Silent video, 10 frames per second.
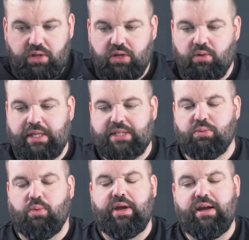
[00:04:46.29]
You know, that's
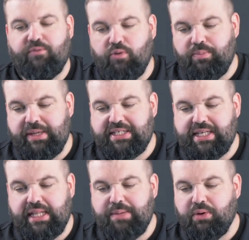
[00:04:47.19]
what we're here for to be
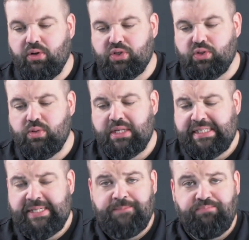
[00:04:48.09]
silly, but also
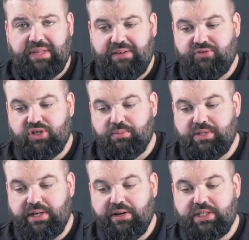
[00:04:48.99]
if there's something
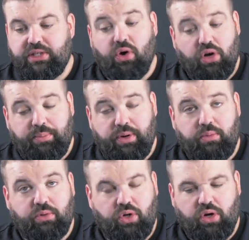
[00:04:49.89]
serious to talk
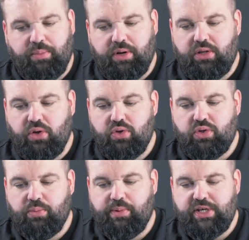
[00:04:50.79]
about, we'll talk about it too.
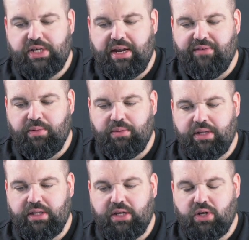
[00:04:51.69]
So appreciate everyone
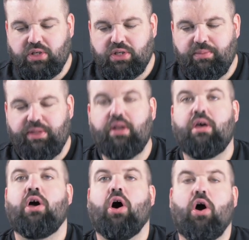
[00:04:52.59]
that, that got something
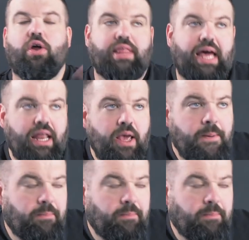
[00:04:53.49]
out of that.